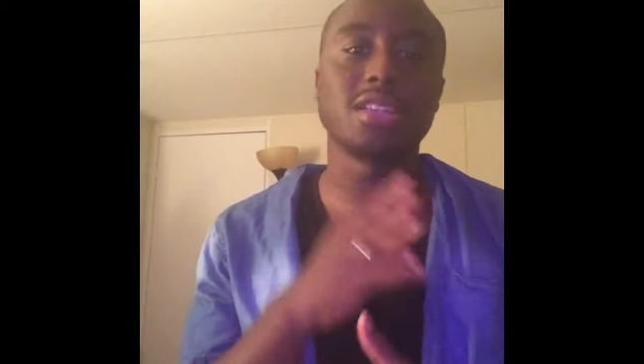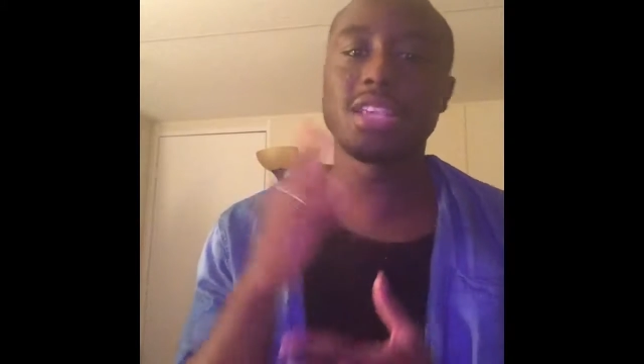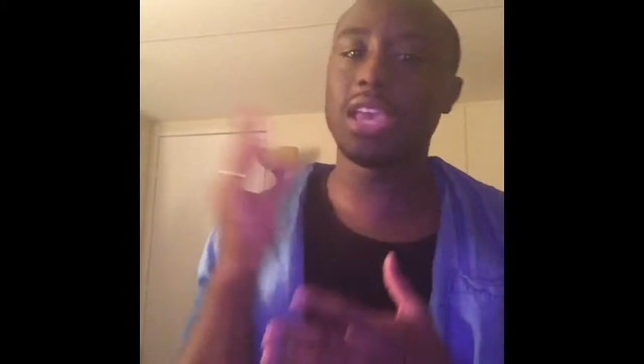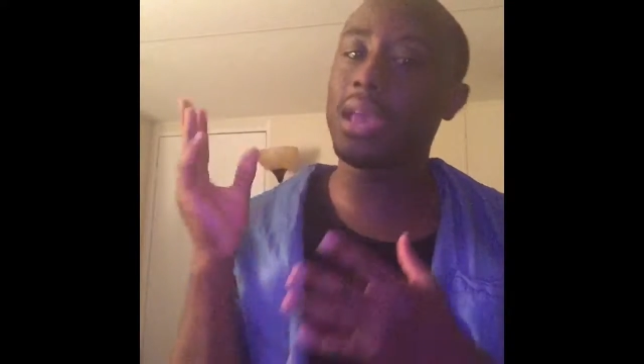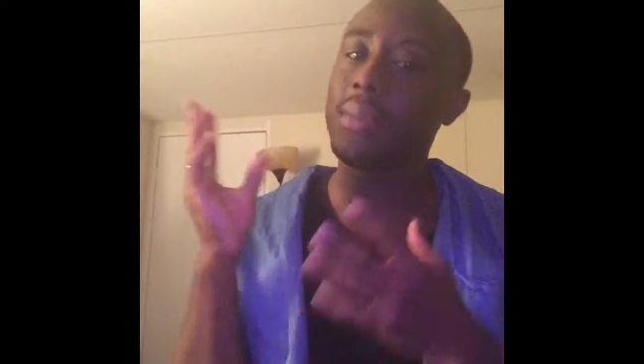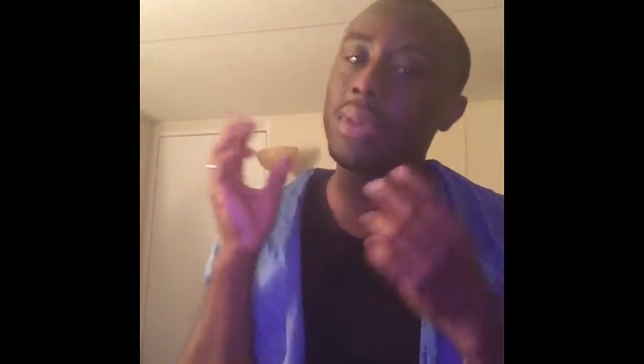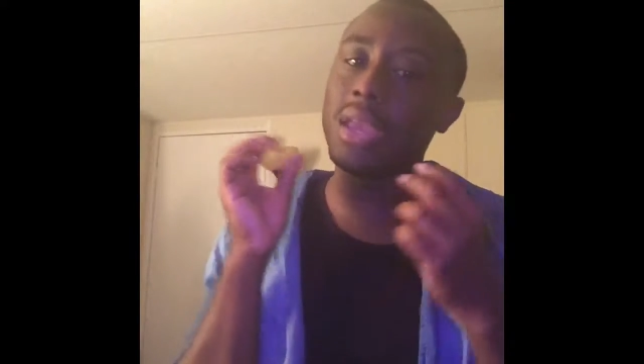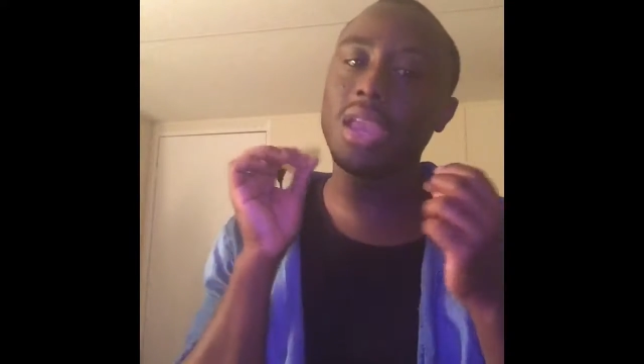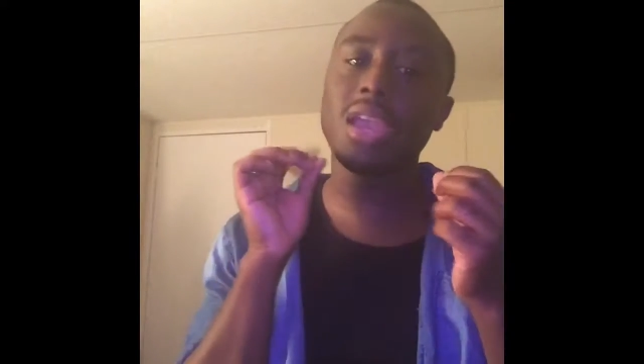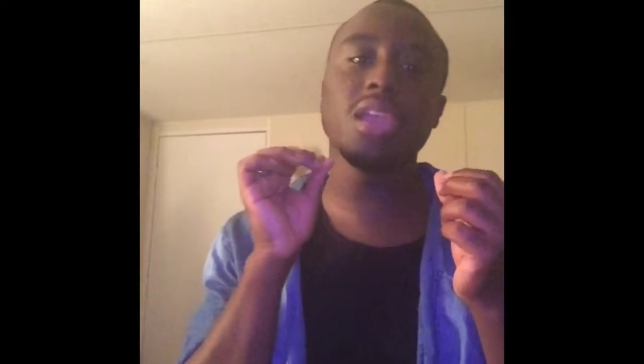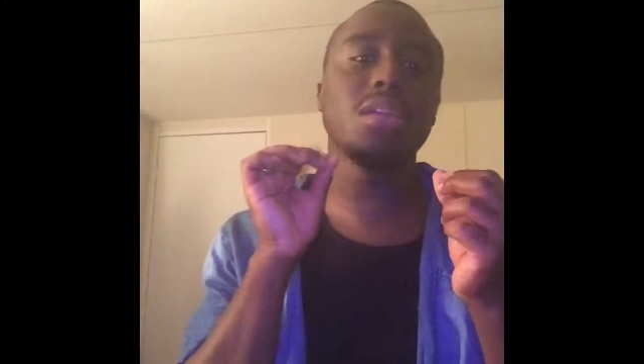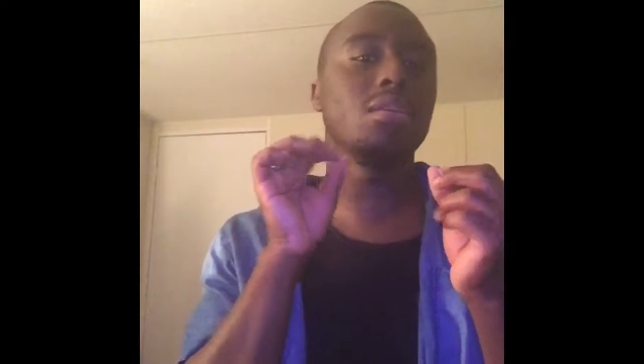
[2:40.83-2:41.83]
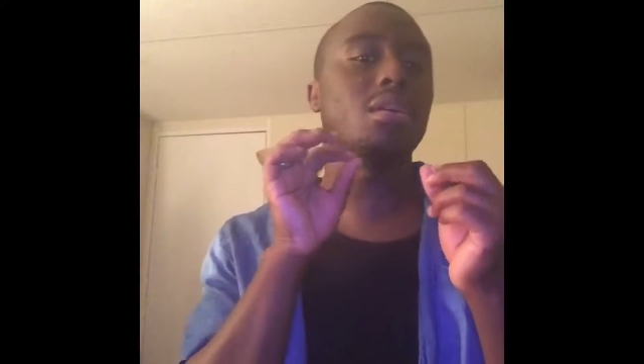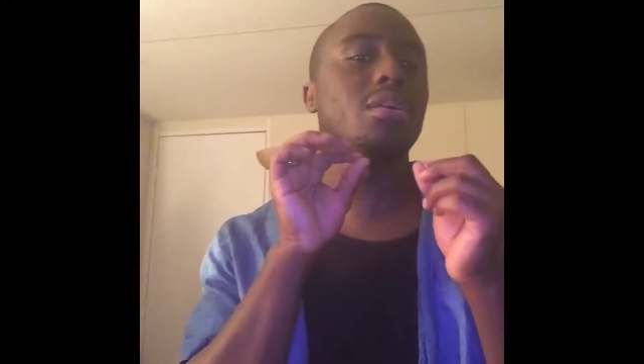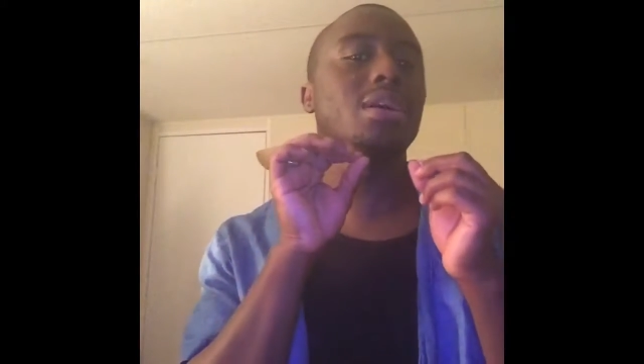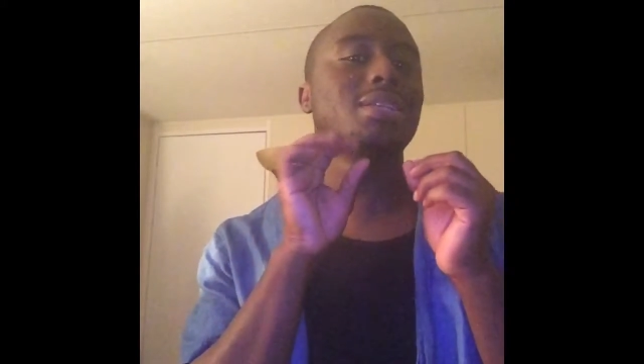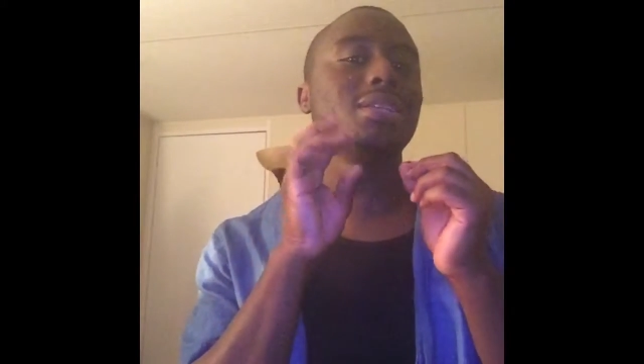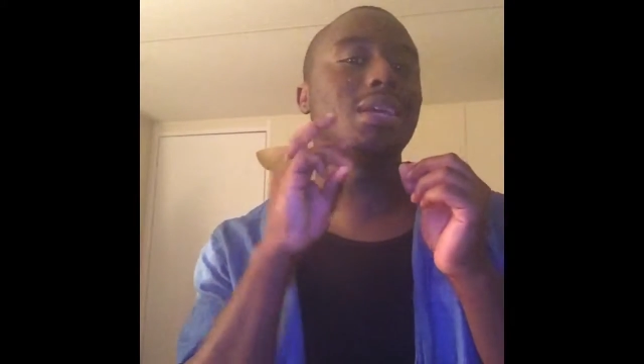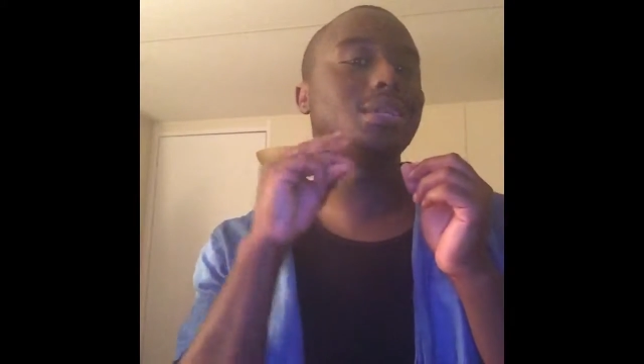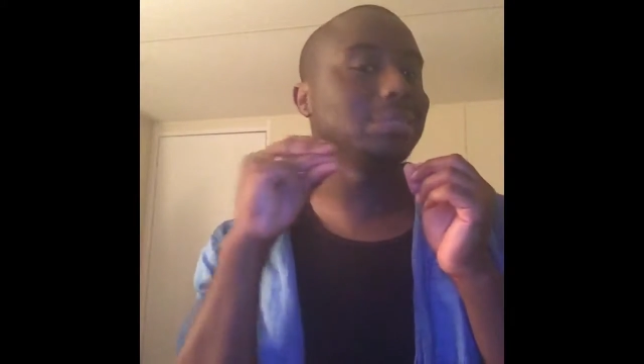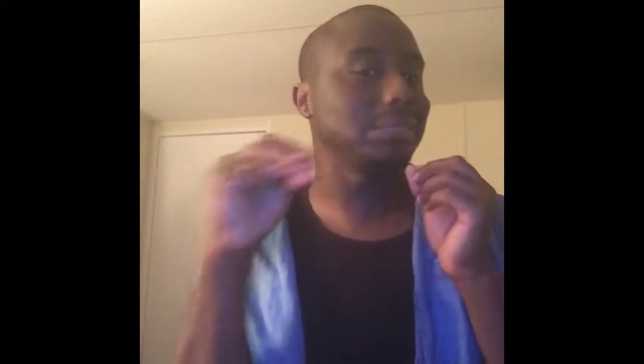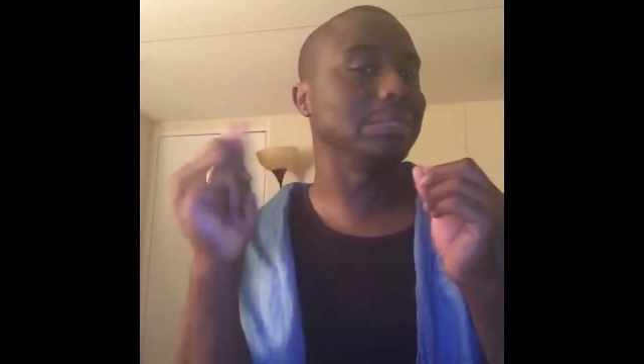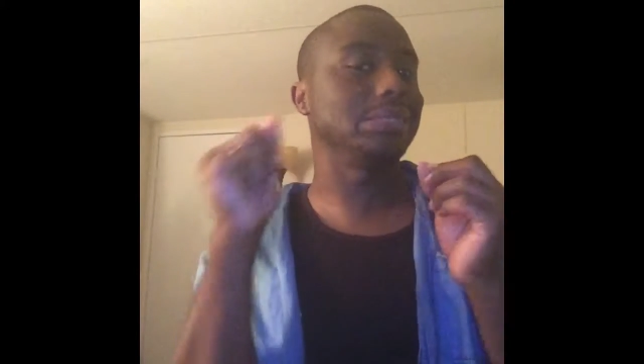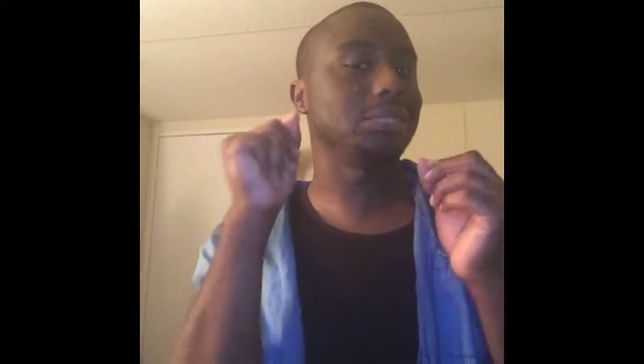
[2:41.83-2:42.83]
Tami, it
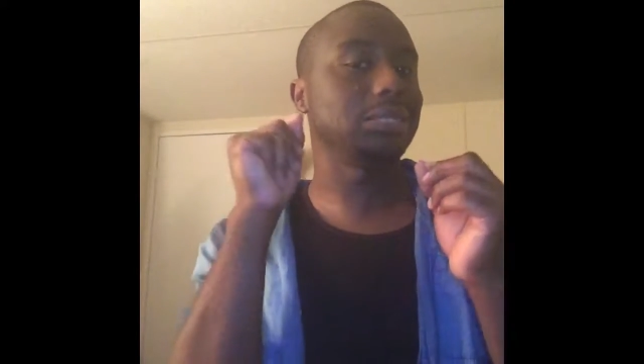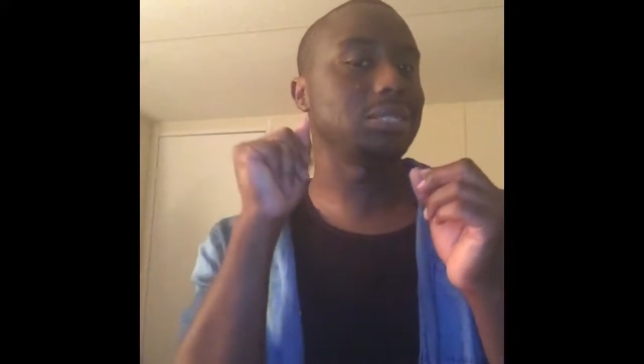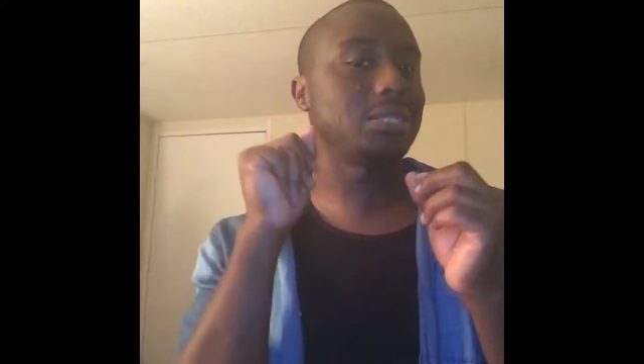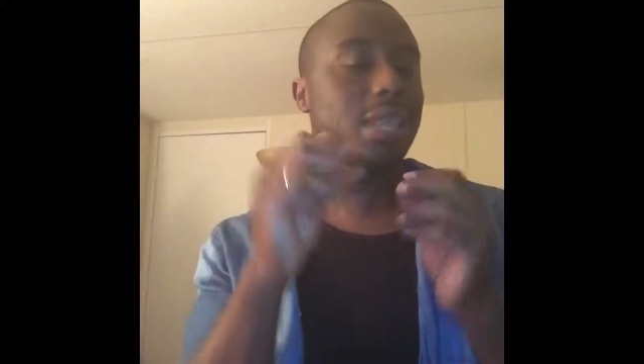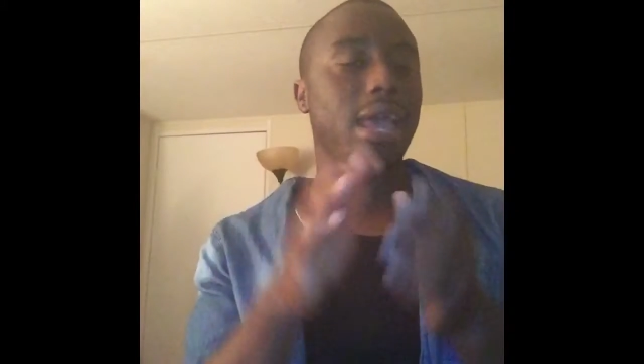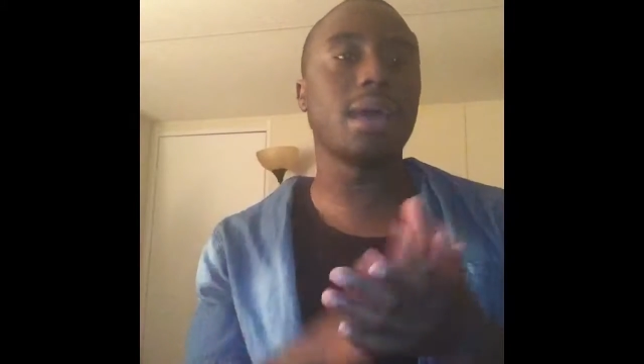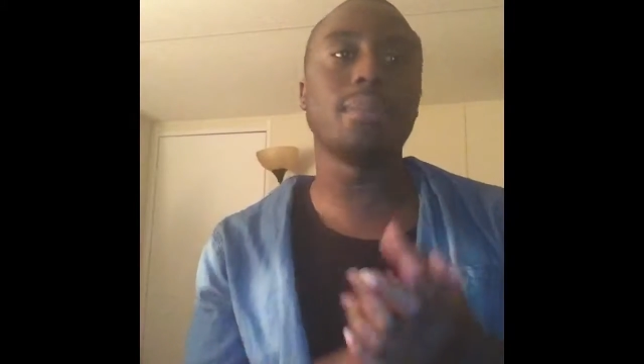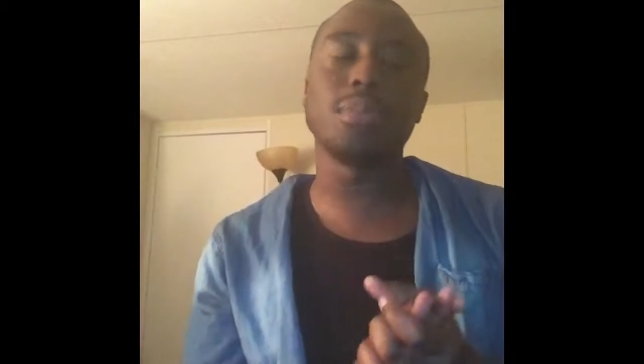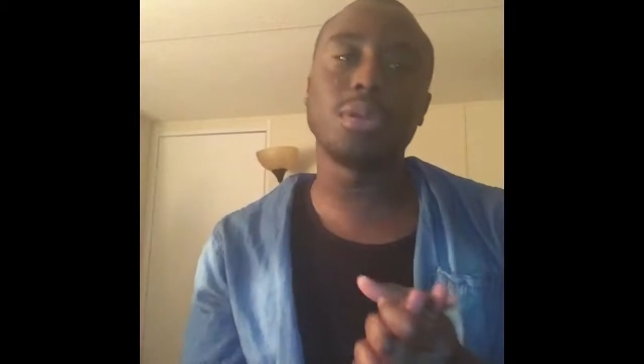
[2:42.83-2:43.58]
takes the snap,